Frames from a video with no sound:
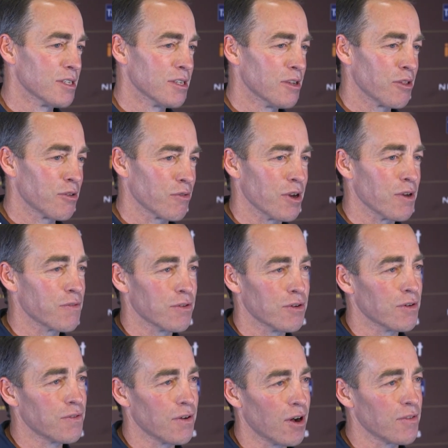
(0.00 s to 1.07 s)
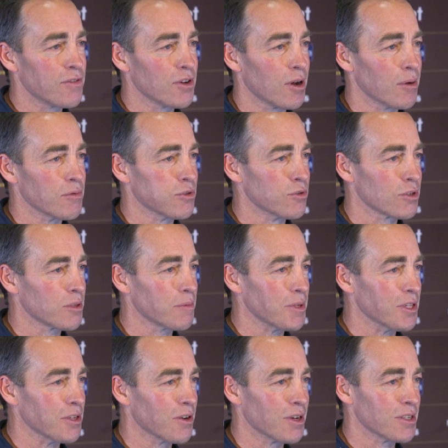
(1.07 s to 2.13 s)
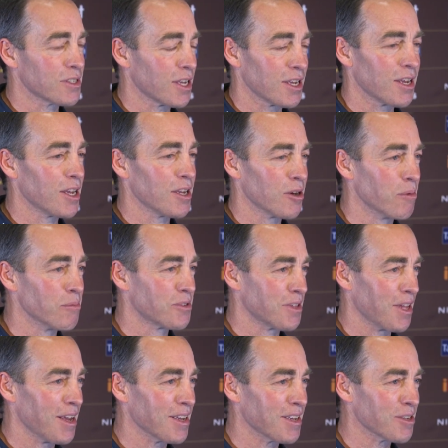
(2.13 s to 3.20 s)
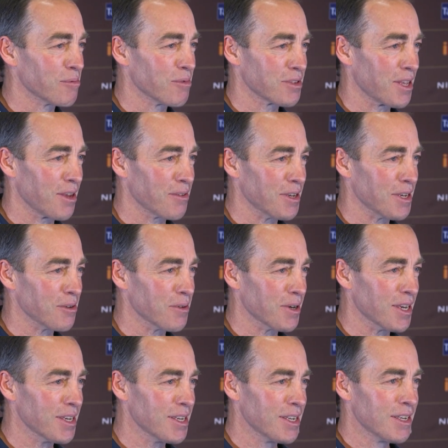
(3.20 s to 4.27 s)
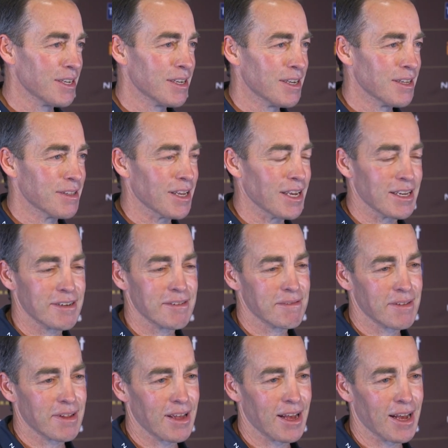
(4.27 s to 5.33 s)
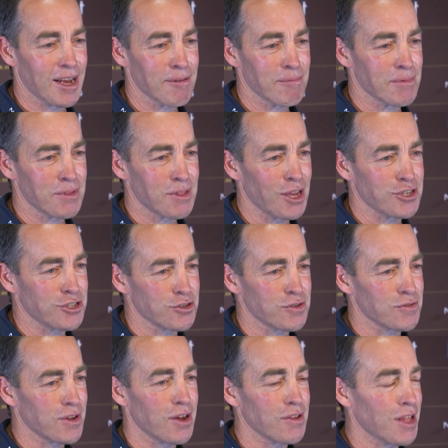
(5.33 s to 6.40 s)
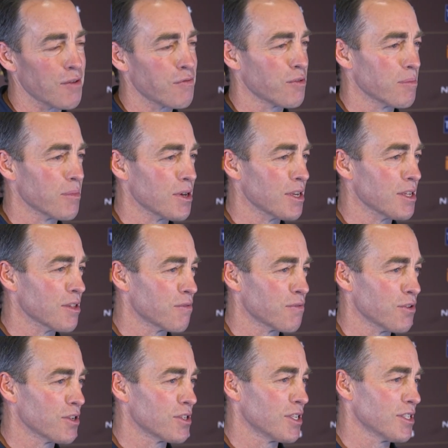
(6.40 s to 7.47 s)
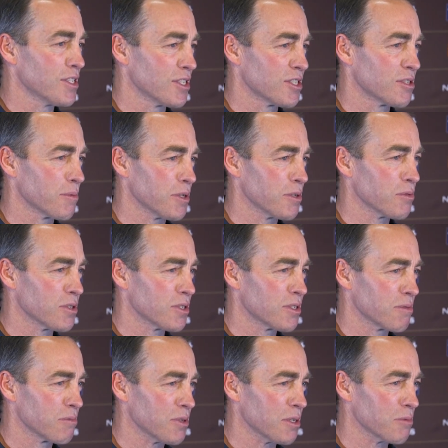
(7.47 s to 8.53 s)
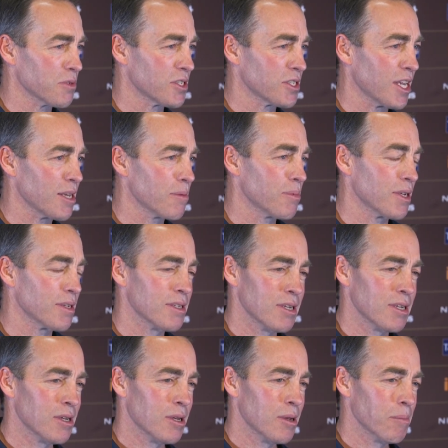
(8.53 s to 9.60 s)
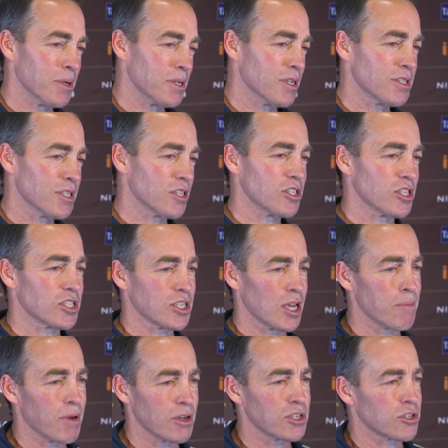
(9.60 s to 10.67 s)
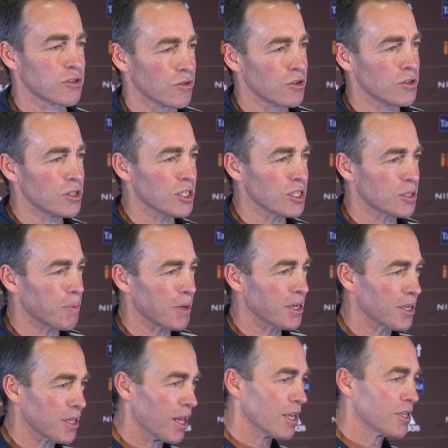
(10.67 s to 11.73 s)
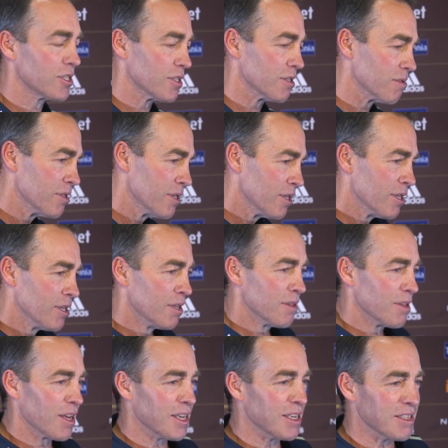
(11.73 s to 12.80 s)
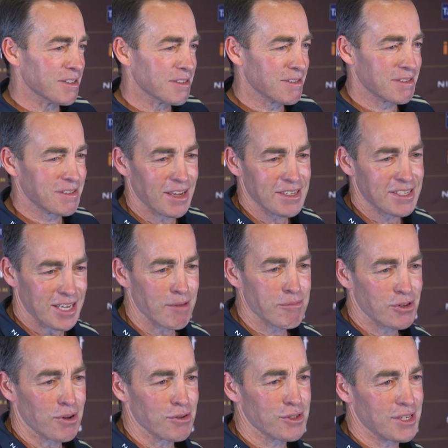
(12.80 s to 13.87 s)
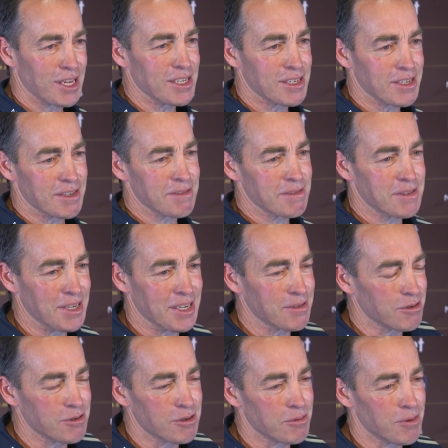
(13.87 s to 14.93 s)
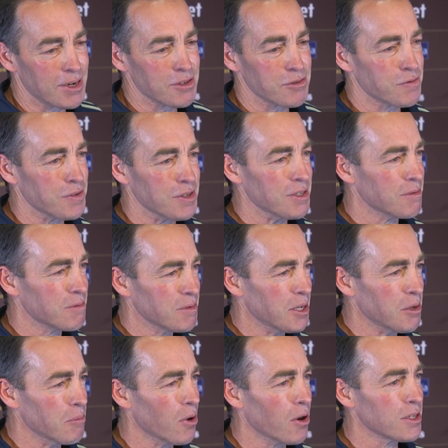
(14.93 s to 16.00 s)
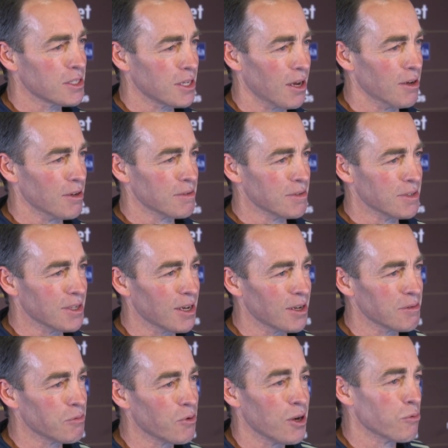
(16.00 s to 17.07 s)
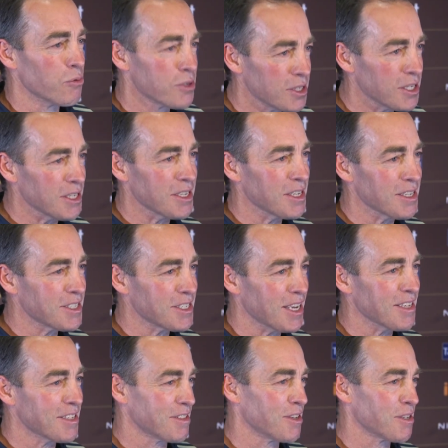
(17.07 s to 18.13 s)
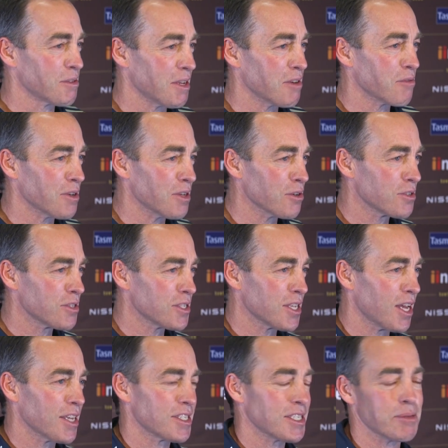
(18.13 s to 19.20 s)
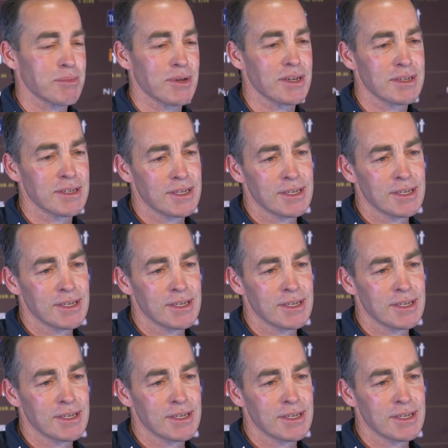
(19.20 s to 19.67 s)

3, 4, 5 times look them in the eye and say, hey, I'm staying, I'm not going anywhere, then they should have known that from me in the first instance when it was said. But because there's just so much scrutiny and speculation, they sometimes tend to think, oh, I wonder if he might go. Why wouldn't he, in a sense, like everyone else is asking. But